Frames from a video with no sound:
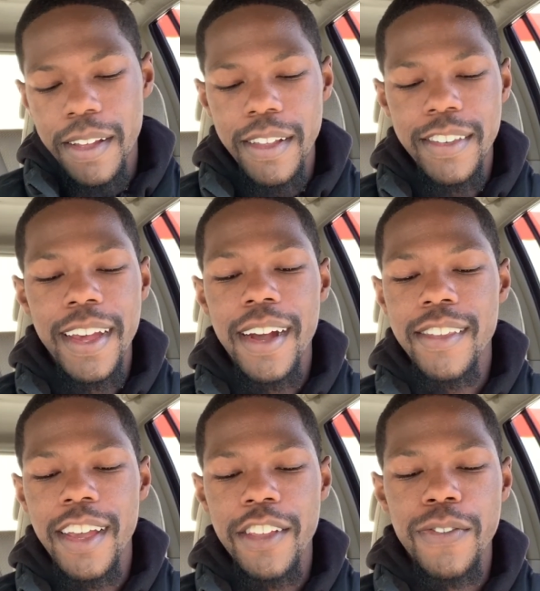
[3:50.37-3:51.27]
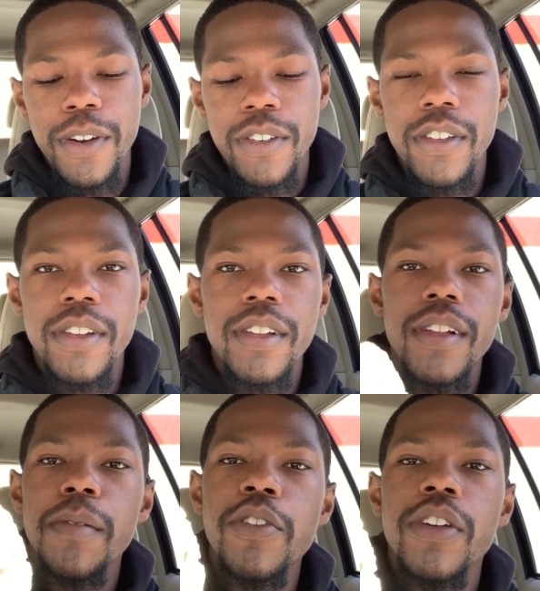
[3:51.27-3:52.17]
Let's see how it tastes first.
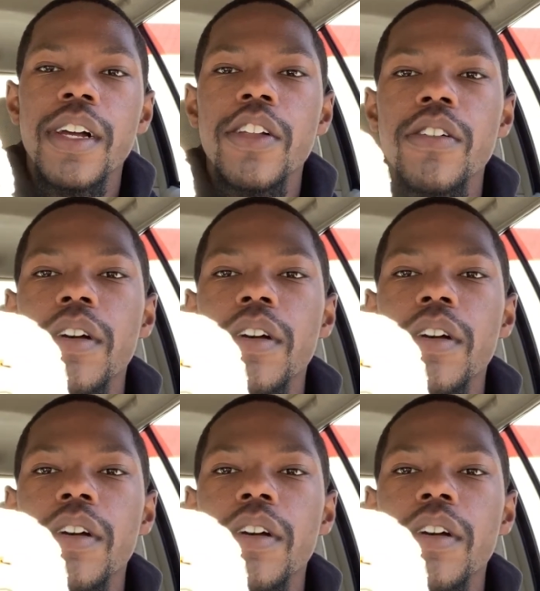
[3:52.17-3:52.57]
I'm gonna show a little,